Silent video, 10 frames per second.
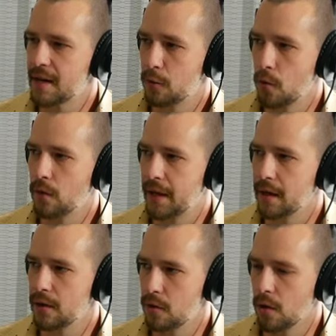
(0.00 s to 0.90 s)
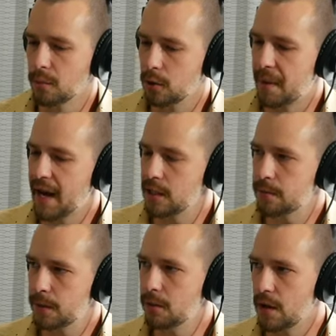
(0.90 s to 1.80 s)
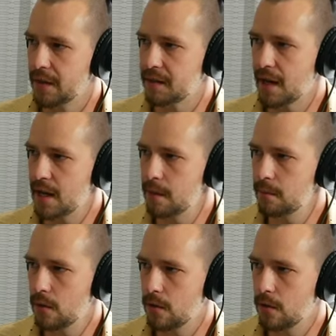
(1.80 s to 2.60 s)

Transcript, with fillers: that no, like a normal pace for you all the time?